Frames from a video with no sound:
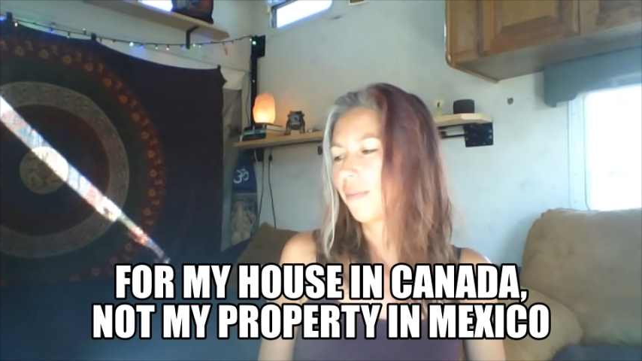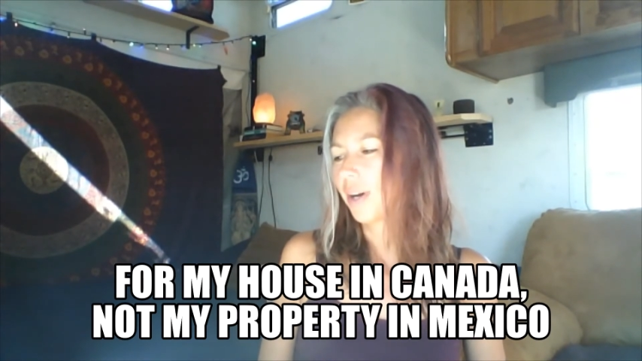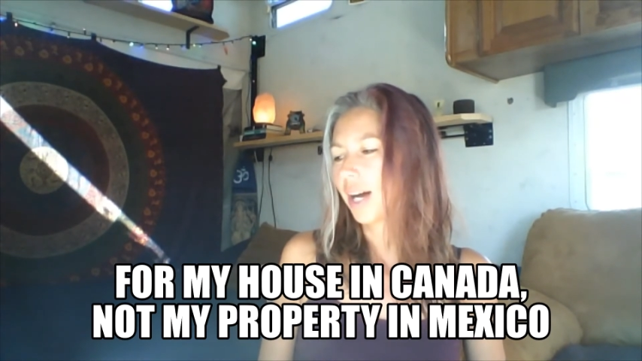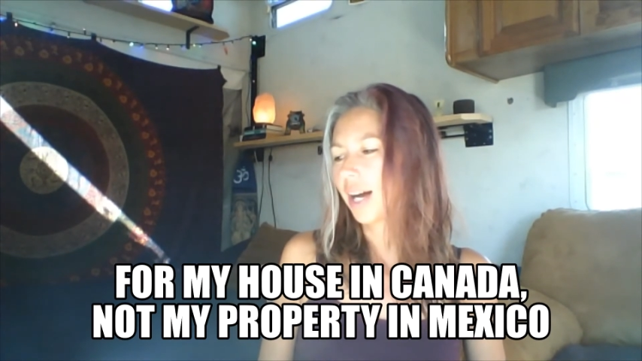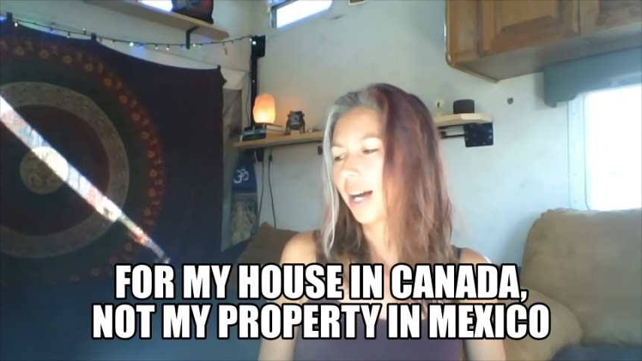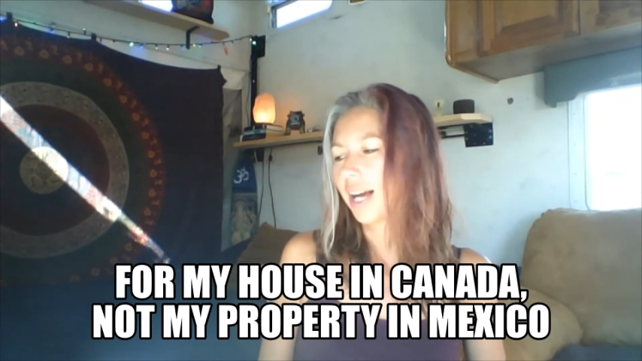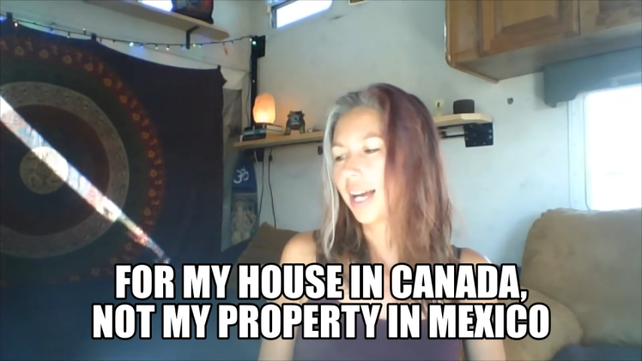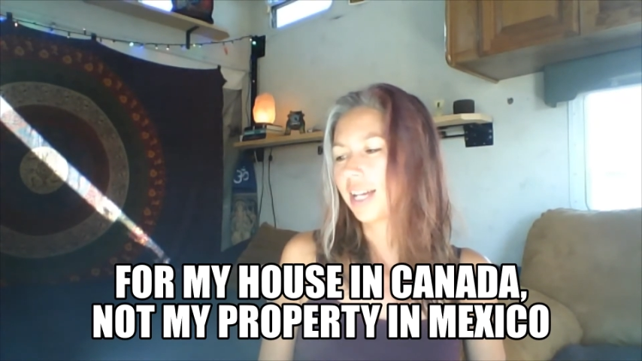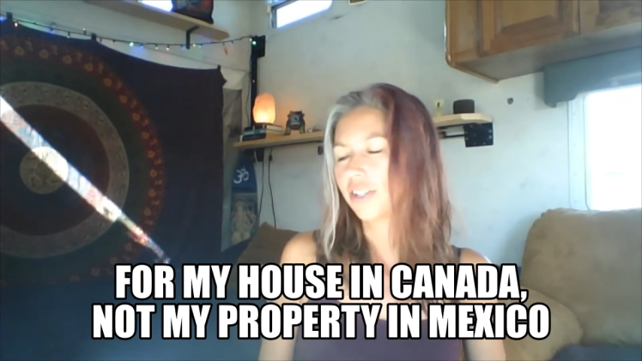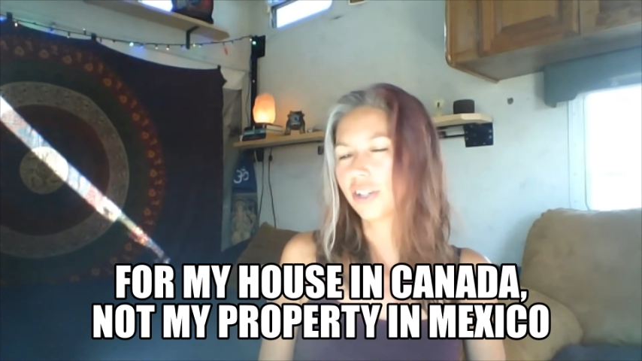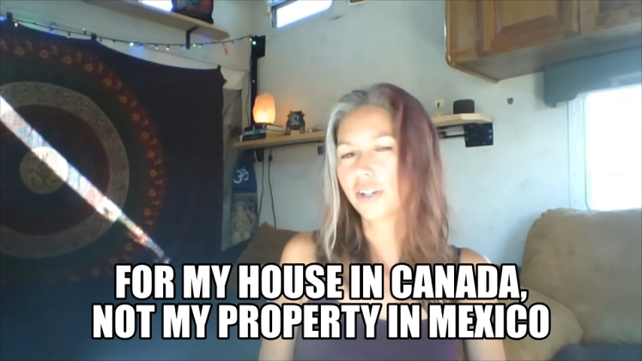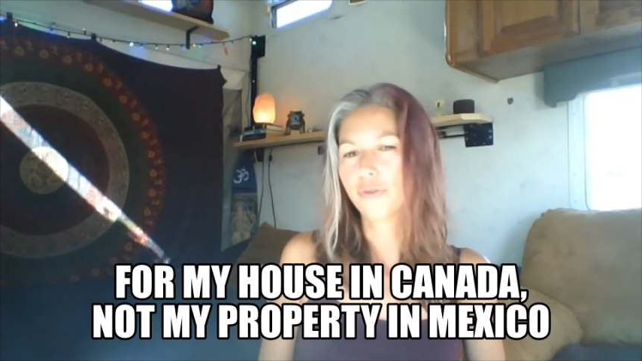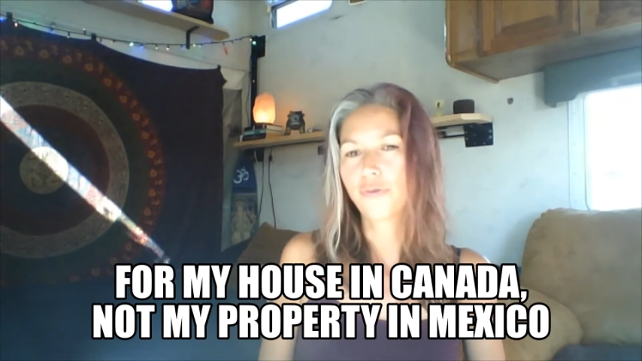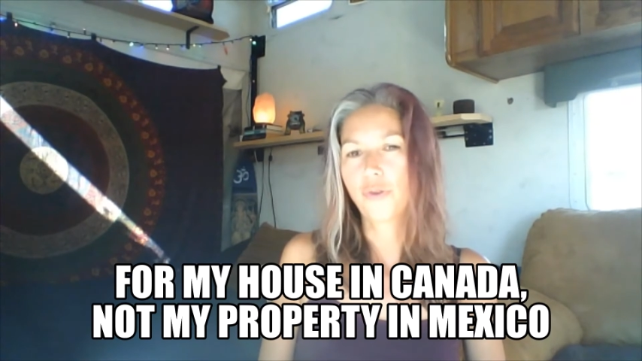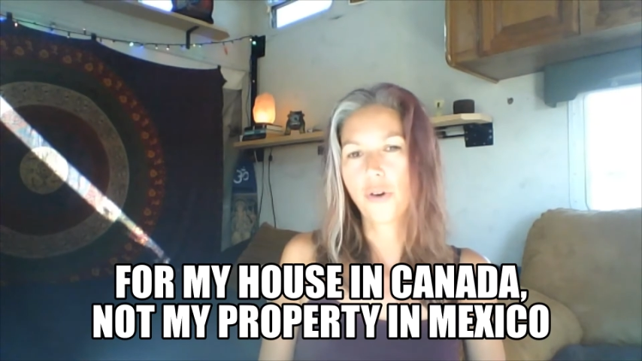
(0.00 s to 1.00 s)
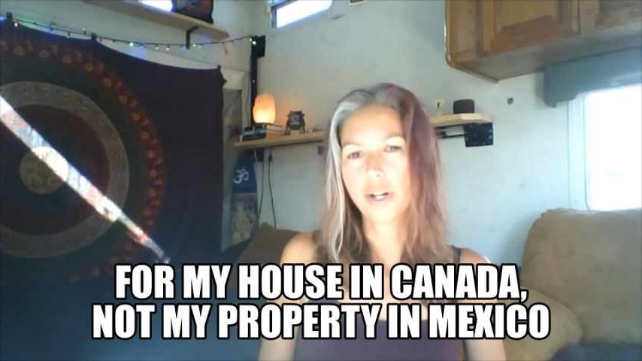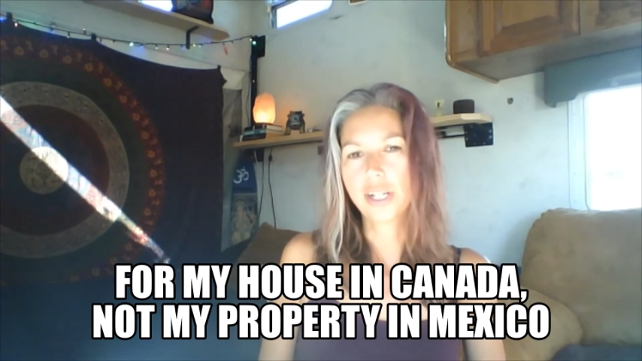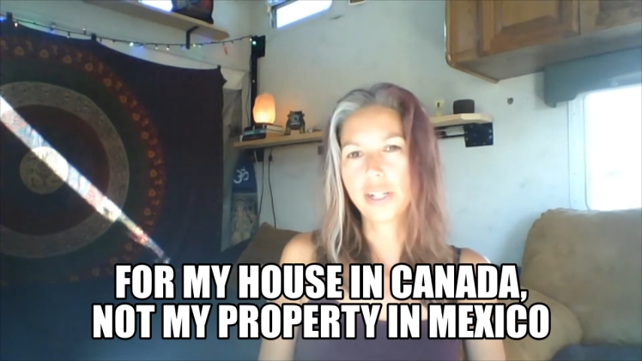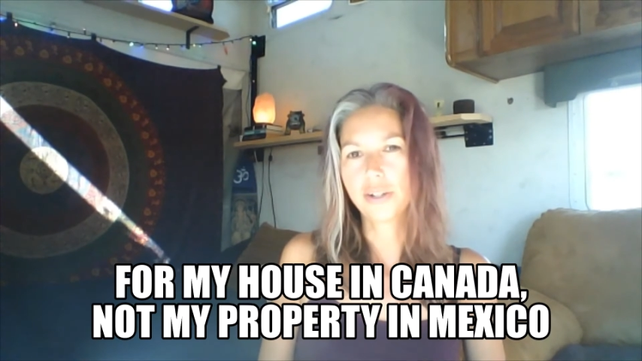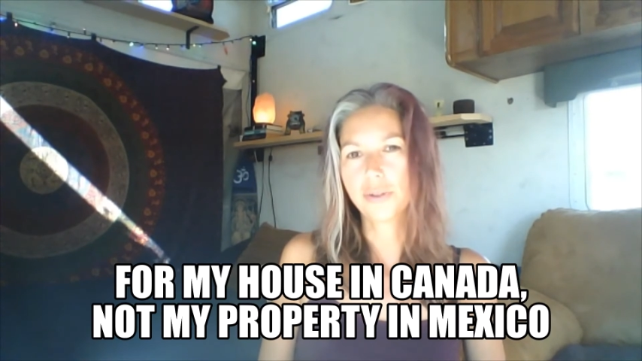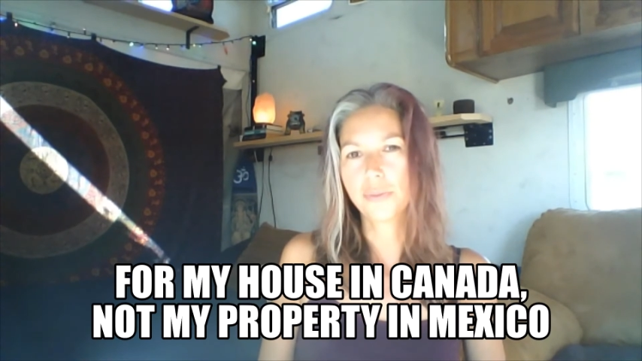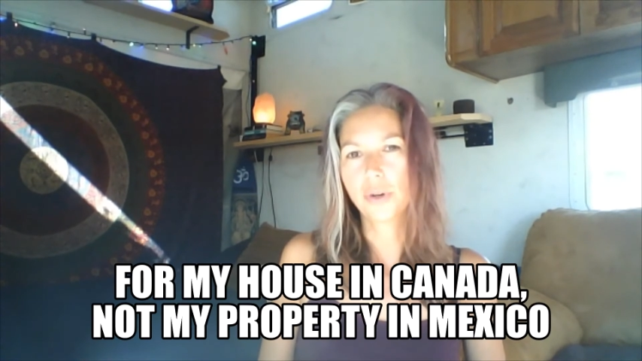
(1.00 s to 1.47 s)
I took a
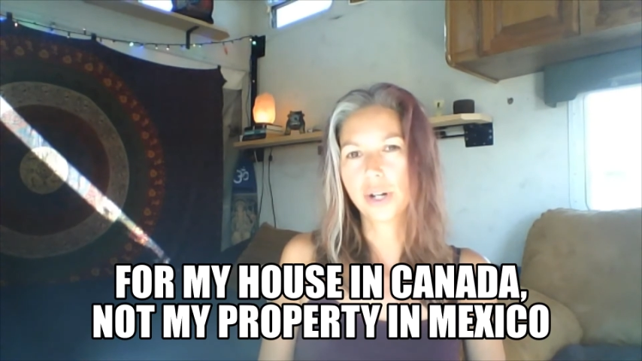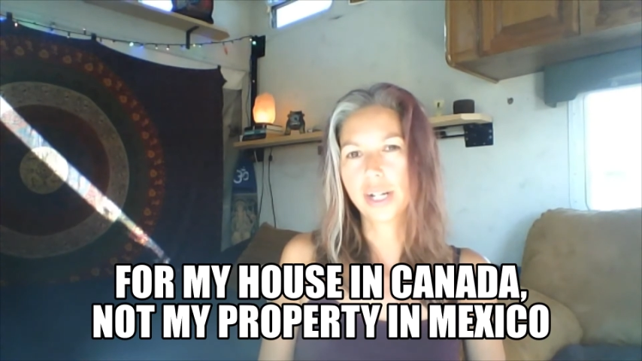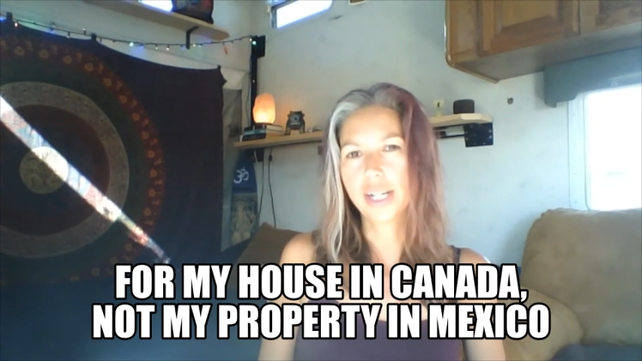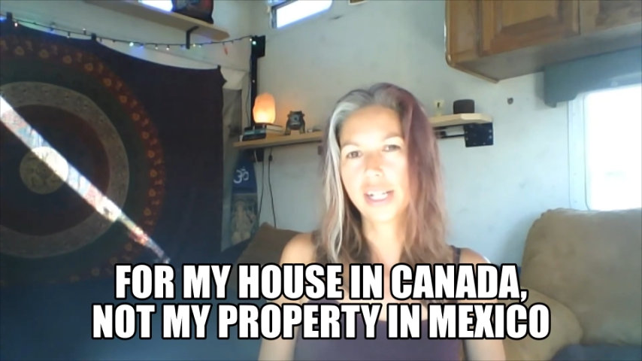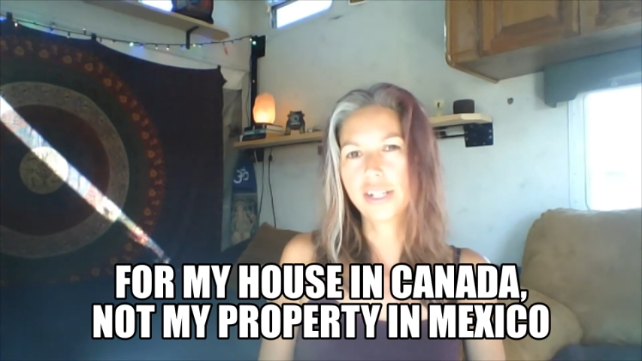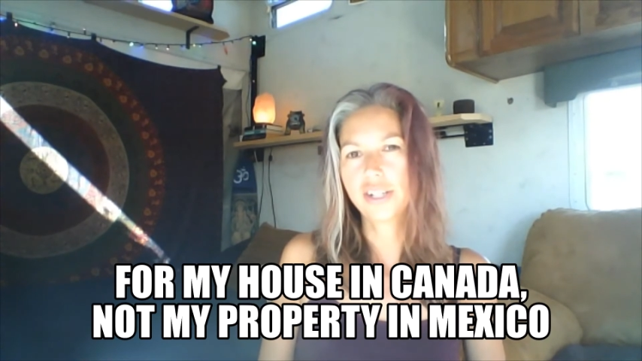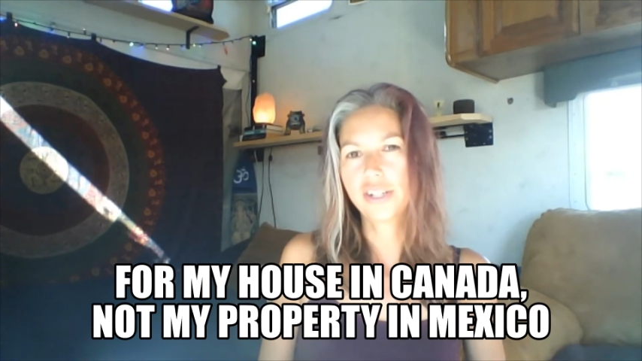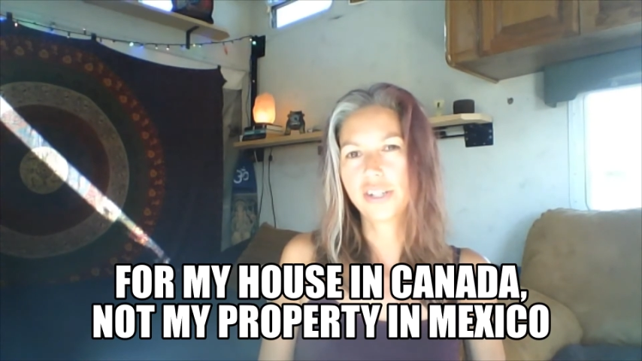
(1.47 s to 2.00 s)
40-year mortgage